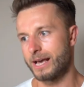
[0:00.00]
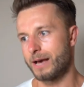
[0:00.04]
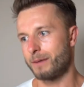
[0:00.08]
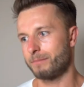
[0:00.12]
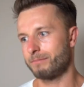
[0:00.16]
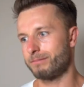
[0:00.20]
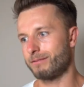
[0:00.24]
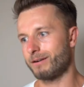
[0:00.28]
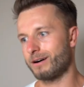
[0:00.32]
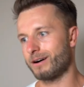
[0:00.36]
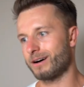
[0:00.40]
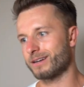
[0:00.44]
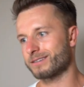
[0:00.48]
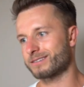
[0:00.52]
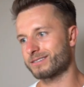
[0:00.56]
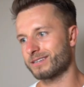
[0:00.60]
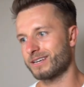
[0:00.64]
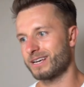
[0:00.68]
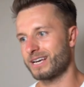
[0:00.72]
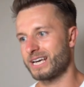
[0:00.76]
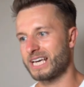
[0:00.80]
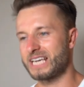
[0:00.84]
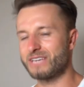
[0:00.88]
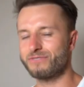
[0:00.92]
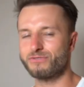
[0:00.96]
But
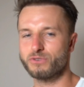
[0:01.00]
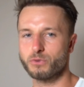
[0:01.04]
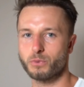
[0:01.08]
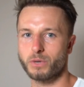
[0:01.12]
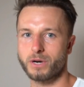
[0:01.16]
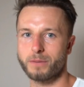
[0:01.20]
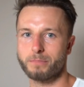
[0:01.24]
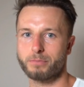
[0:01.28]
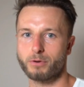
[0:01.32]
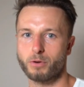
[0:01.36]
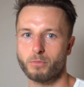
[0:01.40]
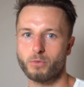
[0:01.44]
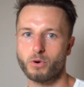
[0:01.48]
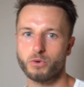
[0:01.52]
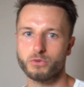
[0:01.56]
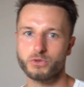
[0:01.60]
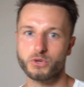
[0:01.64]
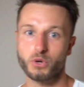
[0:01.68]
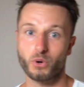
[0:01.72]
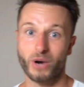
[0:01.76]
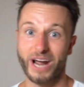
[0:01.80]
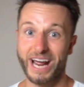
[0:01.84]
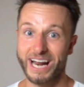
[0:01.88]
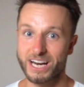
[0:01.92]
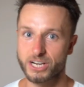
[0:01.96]
if you want to promote
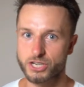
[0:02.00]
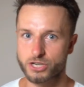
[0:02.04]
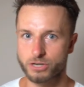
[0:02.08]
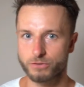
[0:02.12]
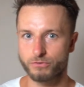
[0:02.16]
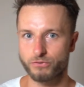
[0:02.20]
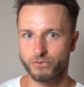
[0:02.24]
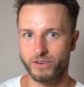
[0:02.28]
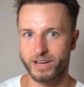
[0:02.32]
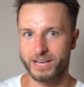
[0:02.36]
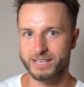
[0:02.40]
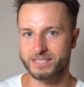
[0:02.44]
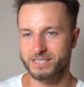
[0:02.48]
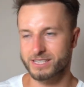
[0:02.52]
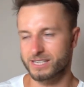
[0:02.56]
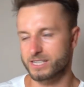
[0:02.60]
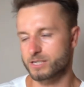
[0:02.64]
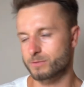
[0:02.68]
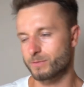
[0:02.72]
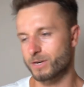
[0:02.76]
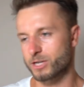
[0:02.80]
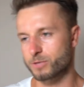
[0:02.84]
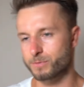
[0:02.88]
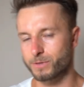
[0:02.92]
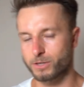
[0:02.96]
your anagen phase, it's
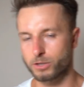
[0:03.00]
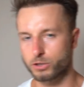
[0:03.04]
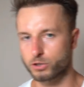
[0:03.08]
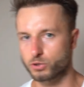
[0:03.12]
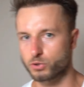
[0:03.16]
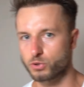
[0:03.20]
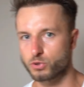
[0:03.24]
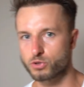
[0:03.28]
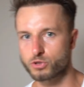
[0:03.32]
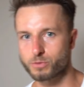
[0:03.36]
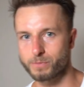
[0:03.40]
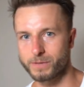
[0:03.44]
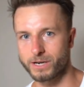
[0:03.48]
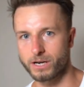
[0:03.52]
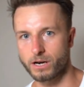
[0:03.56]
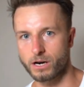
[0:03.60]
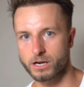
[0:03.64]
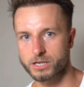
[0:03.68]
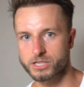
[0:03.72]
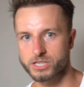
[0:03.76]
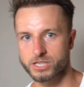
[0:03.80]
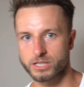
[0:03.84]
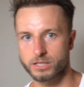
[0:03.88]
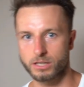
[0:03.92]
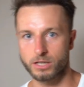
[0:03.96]
much better to use
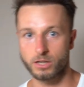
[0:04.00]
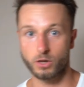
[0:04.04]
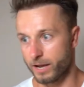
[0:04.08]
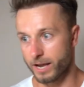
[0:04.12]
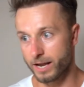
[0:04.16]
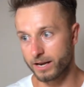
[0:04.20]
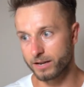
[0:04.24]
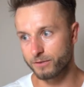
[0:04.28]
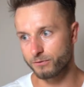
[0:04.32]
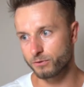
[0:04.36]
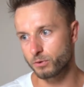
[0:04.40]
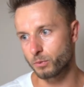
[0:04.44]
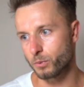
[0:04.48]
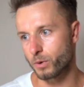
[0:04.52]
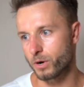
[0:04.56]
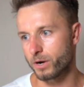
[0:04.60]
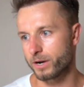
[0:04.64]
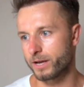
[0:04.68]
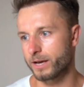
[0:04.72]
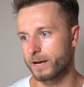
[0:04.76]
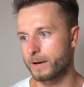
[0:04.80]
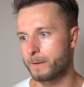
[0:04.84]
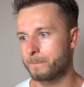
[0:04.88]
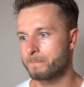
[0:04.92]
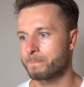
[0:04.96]
minoxidil. And if you want
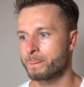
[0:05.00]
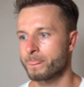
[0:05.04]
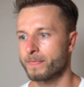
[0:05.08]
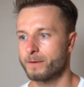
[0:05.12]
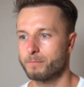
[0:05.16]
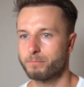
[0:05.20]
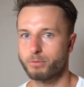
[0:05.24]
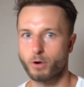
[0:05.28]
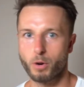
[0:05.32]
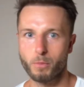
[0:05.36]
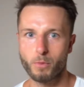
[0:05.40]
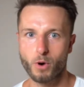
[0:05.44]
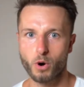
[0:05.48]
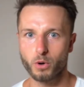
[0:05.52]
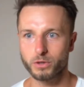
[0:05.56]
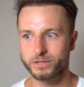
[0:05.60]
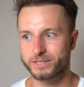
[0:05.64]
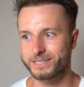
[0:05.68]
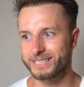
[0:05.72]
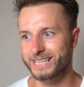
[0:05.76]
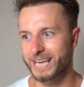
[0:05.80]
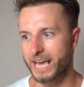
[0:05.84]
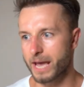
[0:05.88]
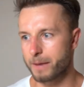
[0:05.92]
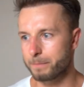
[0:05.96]
to promote
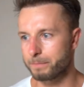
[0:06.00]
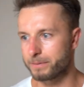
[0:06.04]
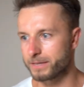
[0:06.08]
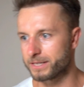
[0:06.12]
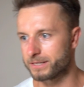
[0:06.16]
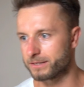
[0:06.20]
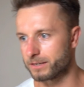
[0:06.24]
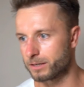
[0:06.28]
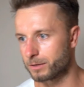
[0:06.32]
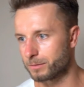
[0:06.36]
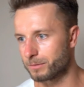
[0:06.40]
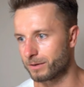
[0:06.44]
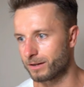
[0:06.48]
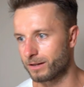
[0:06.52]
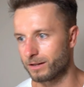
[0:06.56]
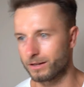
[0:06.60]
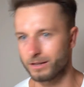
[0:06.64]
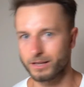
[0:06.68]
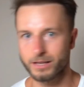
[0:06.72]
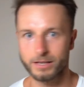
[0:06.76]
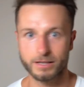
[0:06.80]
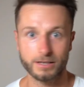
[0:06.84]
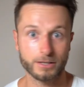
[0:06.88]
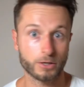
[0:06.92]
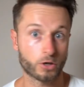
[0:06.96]
the
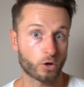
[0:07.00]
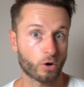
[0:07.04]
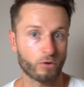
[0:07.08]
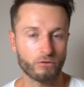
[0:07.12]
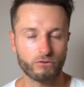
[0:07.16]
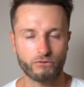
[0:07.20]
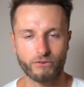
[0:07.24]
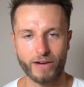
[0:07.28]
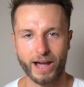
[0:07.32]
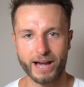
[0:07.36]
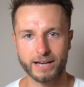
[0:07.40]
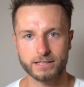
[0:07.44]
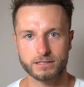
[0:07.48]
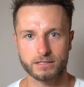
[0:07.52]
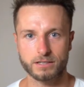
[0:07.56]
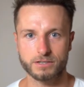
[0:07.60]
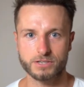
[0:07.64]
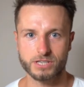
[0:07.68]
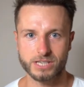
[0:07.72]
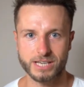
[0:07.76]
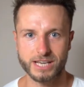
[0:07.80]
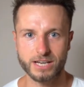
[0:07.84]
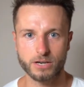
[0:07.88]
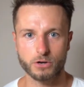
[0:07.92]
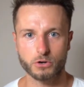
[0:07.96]
epidermal growth
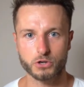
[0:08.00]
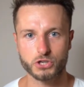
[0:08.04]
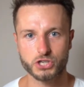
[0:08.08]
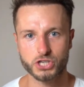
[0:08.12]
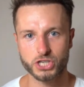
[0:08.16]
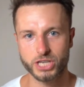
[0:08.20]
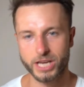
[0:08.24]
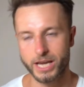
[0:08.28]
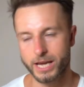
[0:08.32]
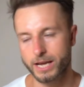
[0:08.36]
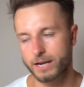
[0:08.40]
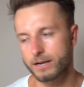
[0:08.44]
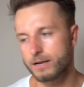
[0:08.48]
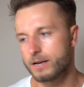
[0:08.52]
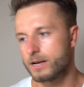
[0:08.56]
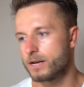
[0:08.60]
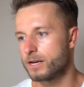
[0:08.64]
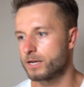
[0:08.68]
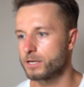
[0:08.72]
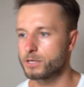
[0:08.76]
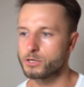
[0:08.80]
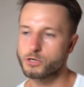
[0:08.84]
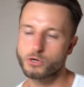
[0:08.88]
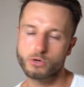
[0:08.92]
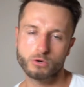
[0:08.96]
factors in your skin,
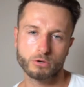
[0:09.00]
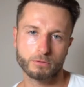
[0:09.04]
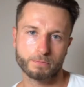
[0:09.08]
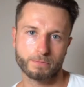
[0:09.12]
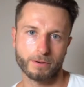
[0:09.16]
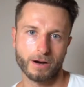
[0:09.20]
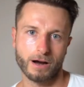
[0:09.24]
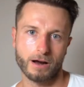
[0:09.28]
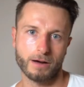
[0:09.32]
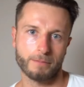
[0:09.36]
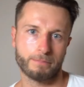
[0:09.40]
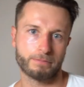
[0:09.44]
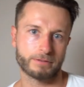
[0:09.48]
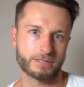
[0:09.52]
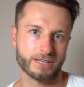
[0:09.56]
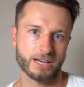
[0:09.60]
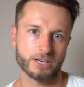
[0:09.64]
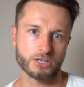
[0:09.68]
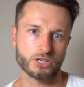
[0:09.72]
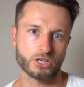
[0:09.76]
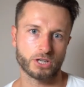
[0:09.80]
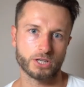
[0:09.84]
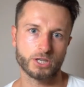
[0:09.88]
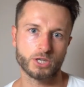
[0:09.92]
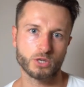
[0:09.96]
you could
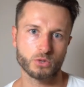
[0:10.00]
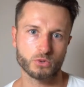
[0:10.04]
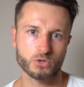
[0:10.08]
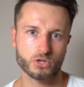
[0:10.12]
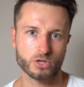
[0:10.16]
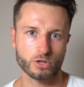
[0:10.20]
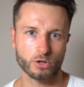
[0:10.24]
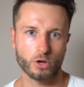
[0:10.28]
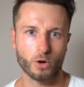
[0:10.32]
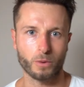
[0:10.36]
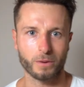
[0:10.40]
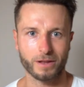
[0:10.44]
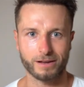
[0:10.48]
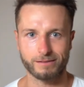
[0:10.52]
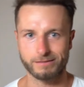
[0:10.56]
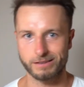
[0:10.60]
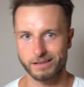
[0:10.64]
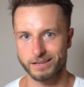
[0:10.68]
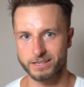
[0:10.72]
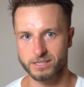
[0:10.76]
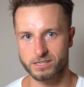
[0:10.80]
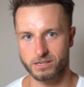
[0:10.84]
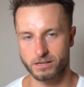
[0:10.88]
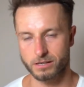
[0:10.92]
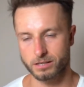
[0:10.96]
potentially use low-level
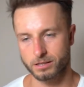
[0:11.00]
laser